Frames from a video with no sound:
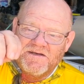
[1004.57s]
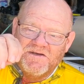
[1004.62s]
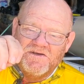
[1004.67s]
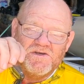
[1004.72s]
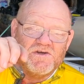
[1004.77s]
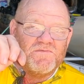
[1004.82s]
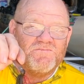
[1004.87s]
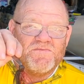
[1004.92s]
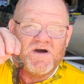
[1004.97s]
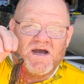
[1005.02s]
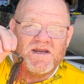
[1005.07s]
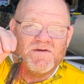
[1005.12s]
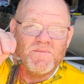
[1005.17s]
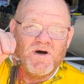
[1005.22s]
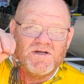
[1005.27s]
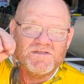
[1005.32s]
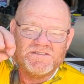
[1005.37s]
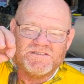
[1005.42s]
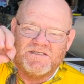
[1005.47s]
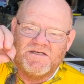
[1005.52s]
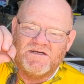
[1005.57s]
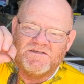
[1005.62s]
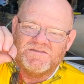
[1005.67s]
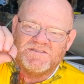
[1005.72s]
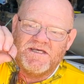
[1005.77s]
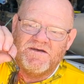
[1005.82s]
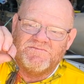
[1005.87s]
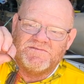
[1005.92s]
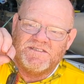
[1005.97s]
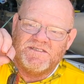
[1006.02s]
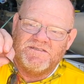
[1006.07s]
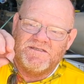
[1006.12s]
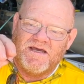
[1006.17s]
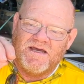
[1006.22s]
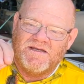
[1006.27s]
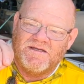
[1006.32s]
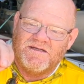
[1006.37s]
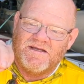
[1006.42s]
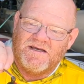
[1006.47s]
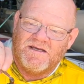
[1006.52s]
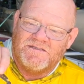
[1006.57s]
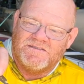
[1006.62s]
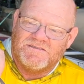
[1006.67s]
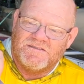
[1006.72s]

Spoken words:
You can find them on sale, $17.99